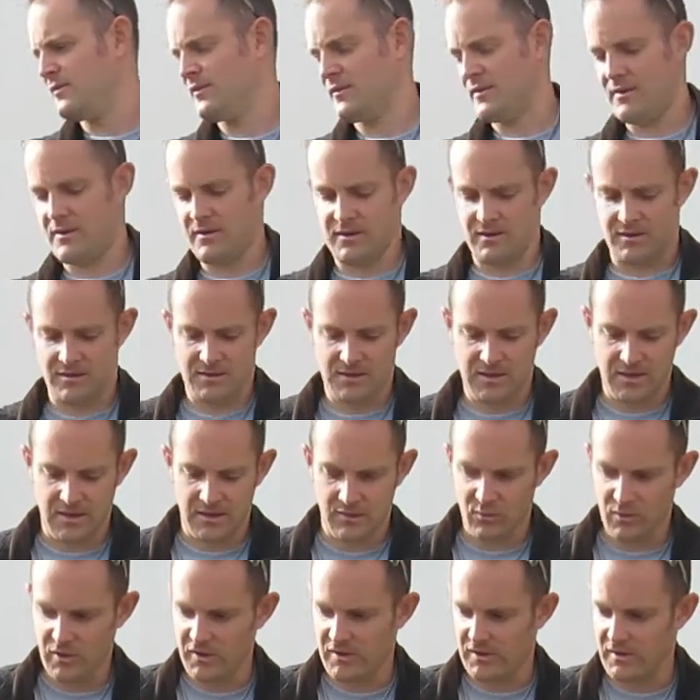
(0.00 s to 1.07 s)
Got a second
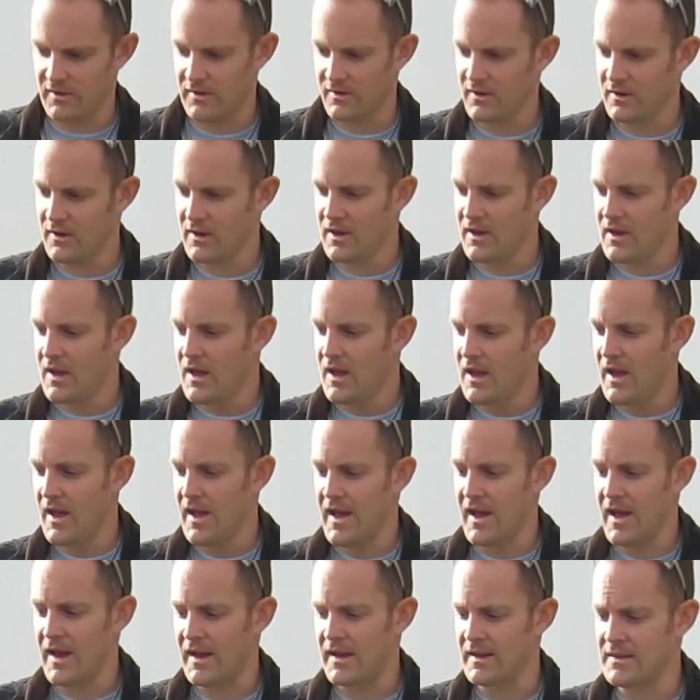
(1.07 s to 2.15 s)
wind here,
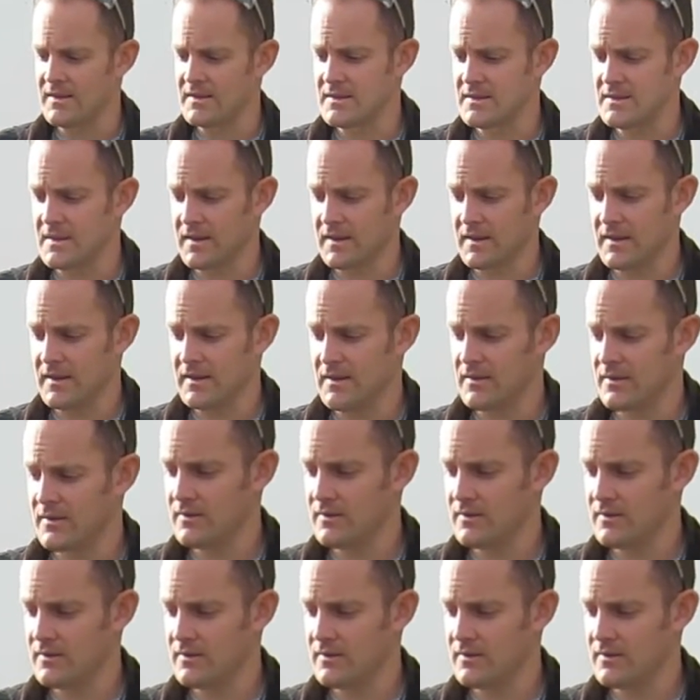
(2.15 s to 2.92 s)
and to